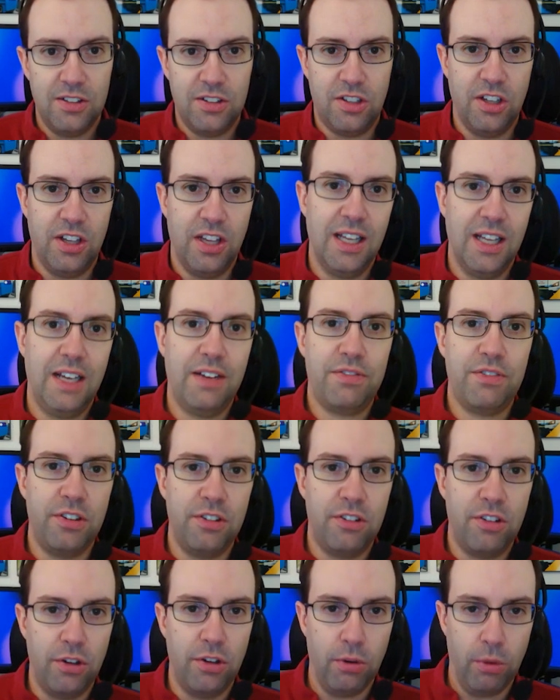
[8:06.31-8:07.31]
to the left
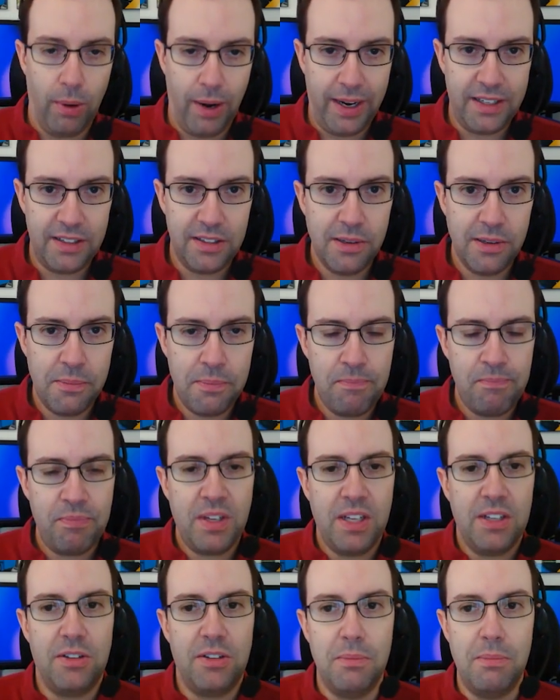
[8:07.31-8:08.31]
and to the right
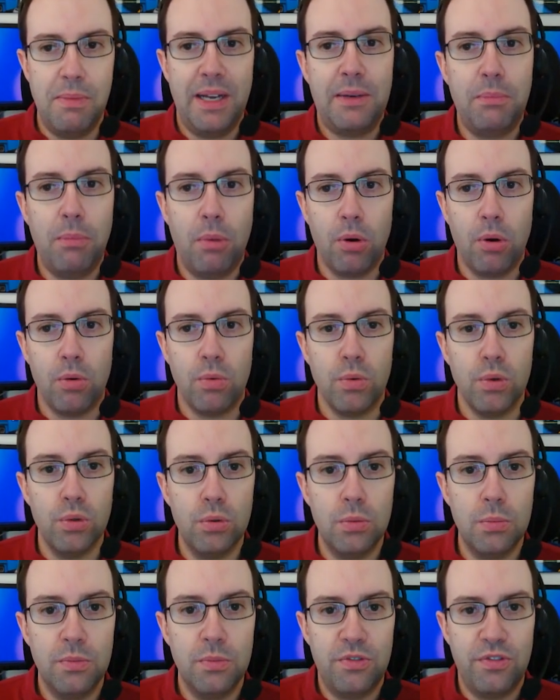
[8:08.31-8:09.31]
to make more
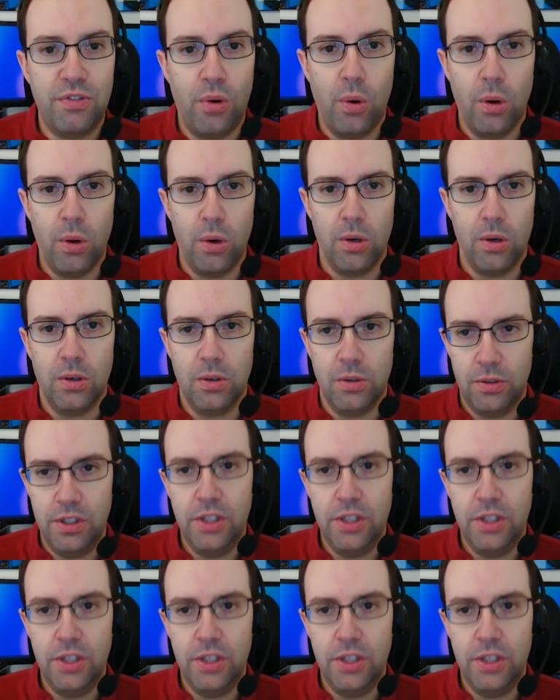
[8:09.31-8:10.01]
room for,